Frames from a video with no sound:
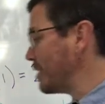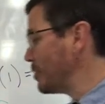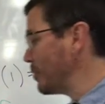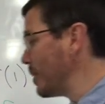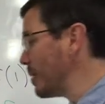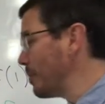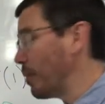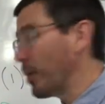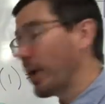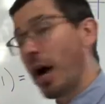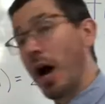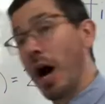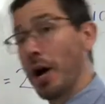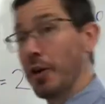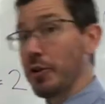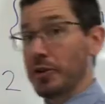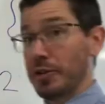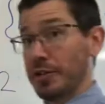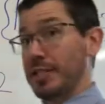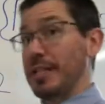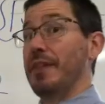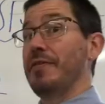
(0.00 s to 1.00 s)
You input
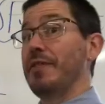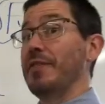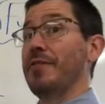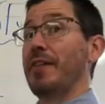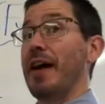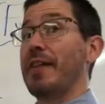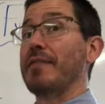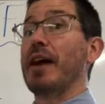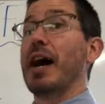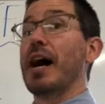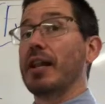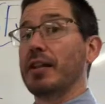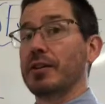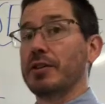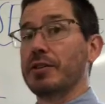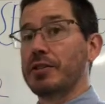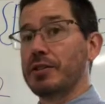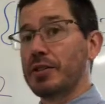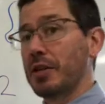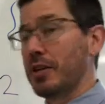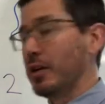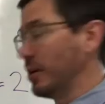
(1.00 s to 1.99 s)

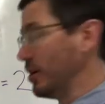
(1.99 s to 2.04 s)
$175,